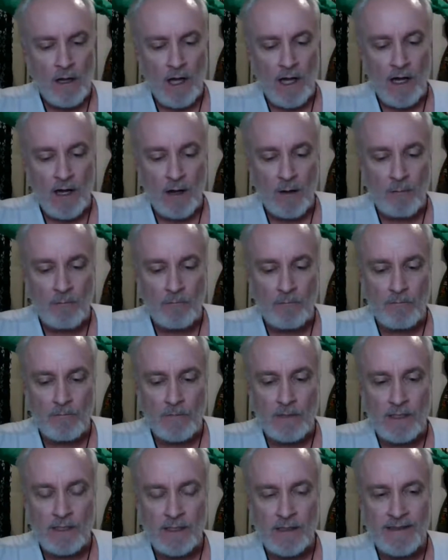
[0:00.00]

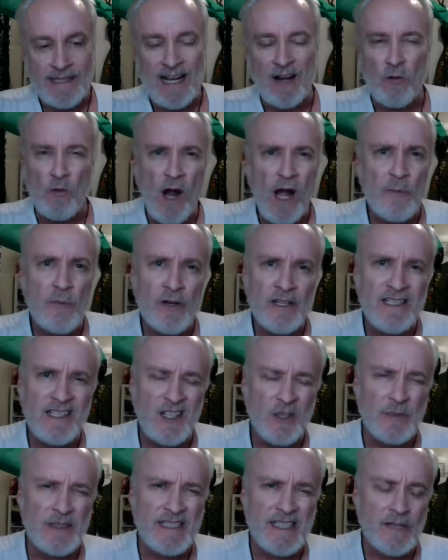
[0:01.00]
Now robbery is a
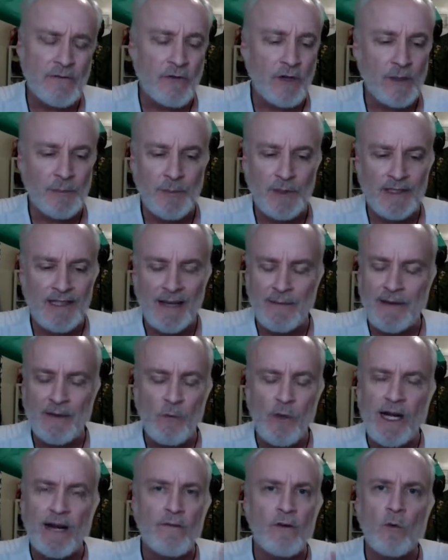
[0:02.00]
little bit different, but I
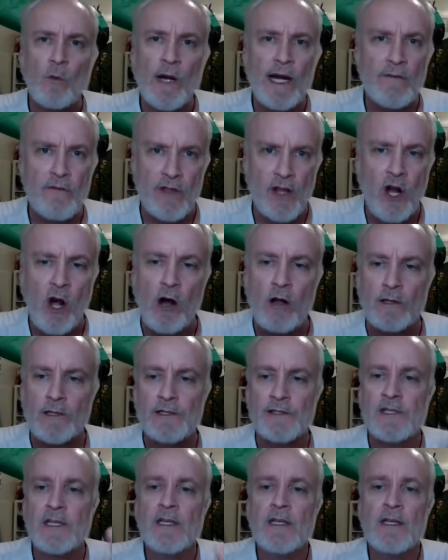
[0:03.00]
mean, whatever the call
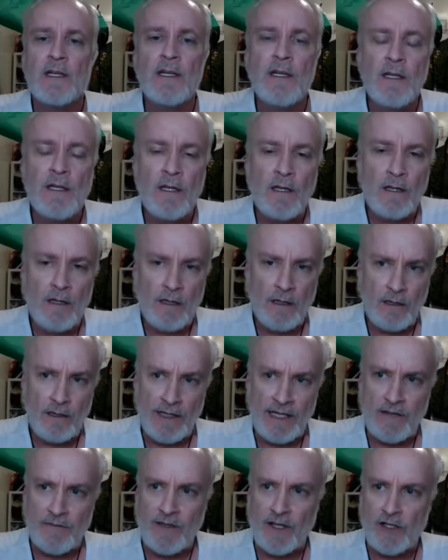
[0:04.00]
is.
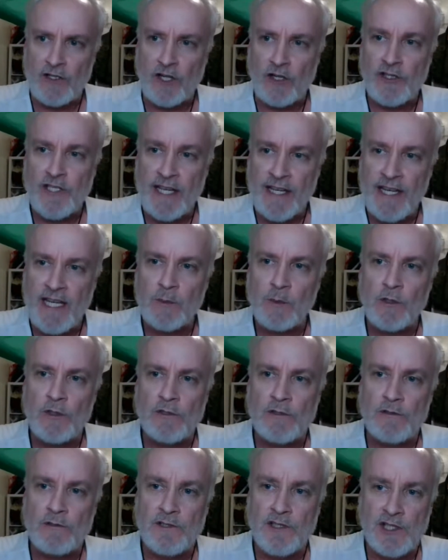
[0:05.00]
If there's
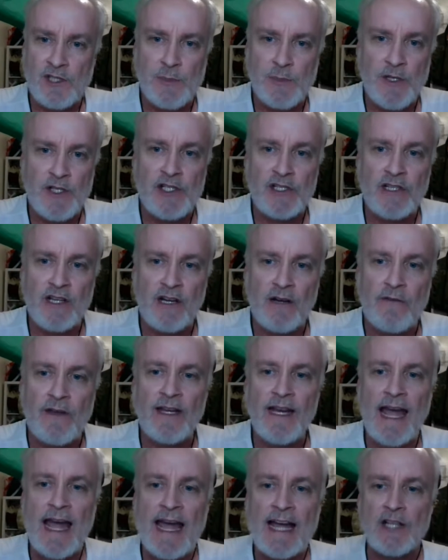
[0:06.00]
articulable suspicion of
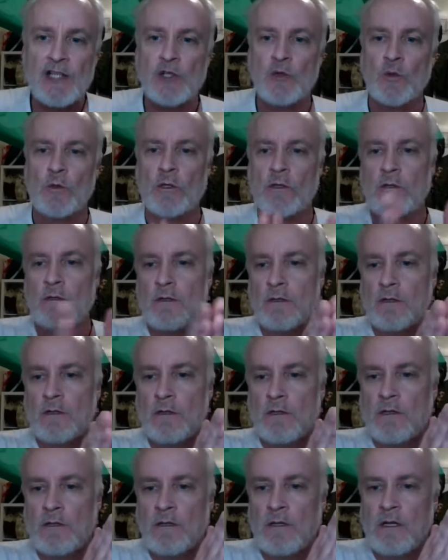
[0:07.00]
an actual
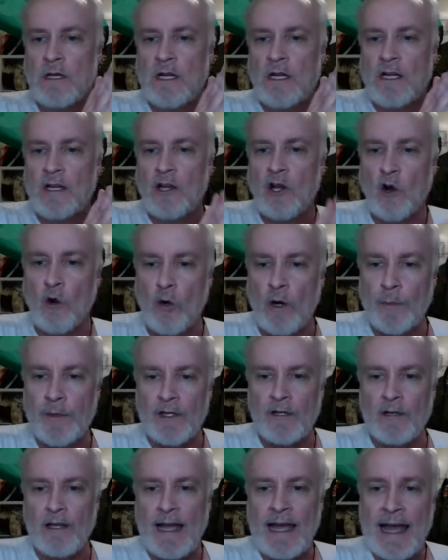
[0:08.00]

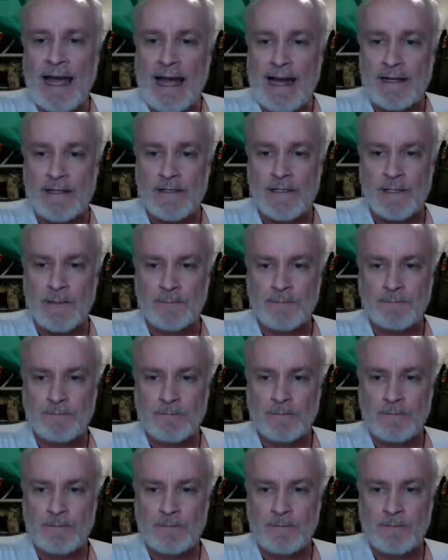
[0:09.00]
criminal act,